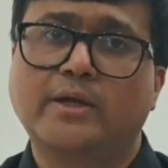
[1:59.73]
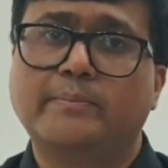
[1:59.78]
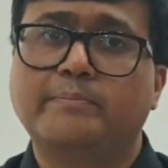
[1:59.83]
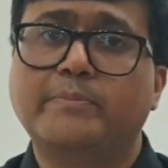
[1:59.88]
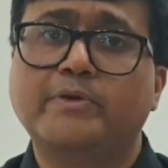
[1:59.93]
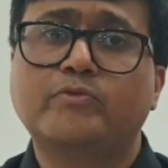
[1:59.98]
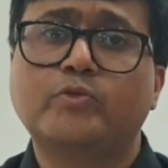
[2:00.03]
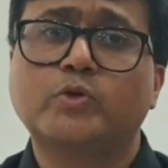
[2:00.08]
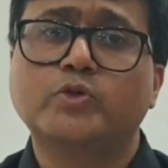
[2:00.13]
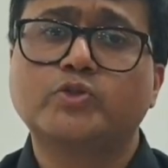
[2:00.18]

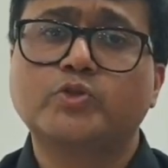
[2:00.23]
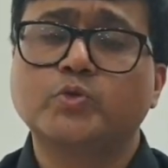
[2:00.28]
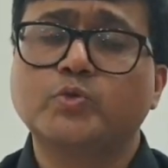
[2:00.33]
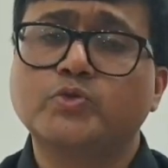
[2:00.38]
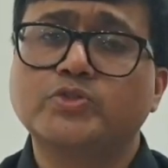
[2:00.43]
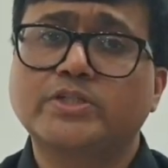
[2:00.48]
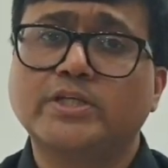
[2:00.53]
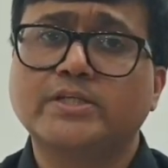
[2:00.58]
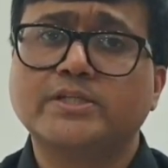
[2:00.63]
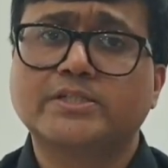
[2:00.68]
before
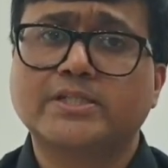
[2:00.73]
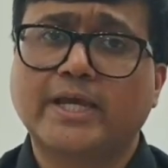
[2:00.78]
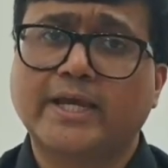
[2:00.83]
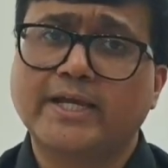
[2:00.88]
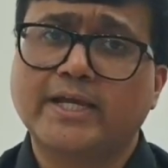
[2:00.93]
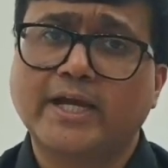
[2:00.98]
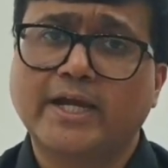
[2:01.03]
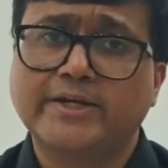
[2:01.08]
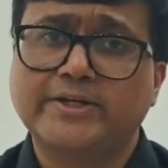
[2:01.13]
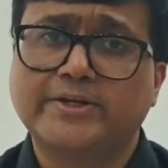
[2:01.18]
choosing
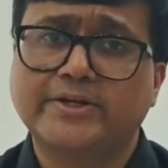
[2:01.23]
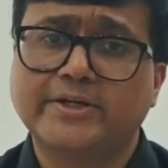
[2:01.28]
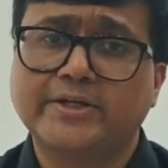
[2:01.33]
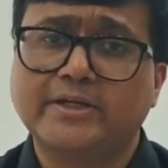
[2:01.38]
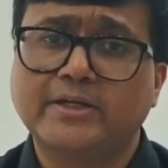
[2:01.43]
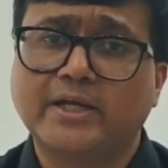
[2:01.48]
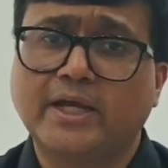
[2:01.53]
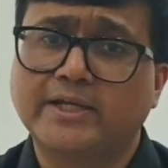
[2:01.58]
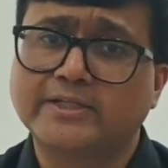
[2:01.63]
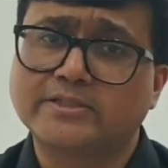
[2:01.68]

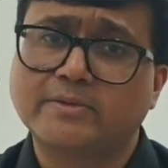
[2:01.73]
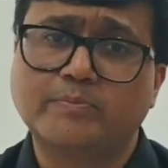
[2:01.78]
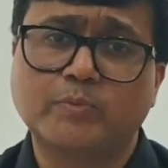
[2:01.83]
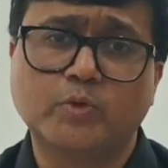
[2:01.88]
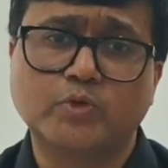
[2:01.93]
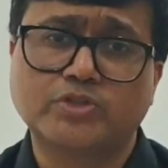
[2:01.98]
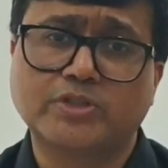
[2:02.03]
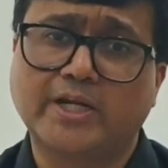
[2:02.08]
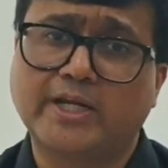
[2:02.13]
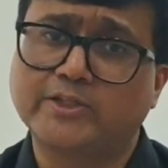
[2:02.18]
psychiatry as a
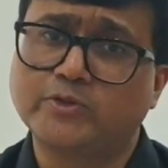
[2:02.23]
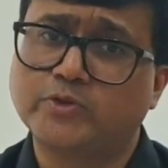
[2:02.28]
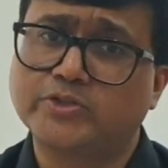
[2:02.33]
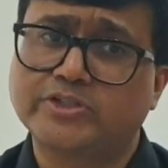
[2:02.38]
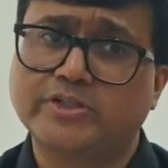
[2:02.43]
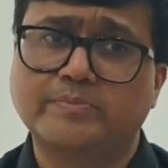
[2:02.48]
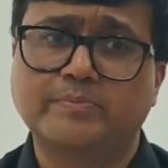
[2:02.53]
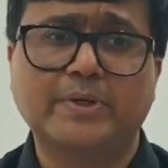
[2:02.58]
post-graduation